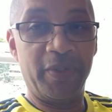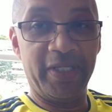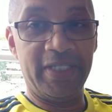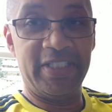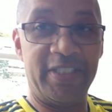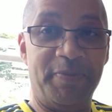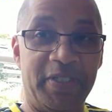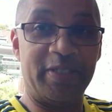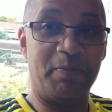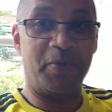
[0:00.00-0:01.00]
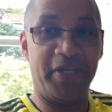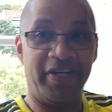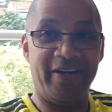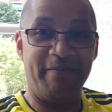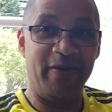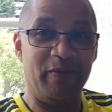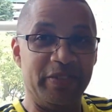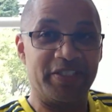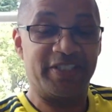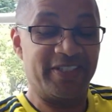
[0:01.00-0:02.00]
it again just because I'm bringing it up. It
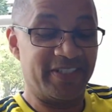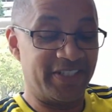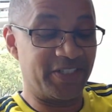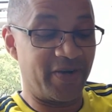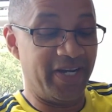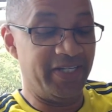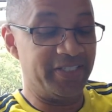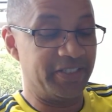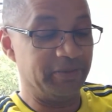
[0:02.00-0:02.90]
was strange.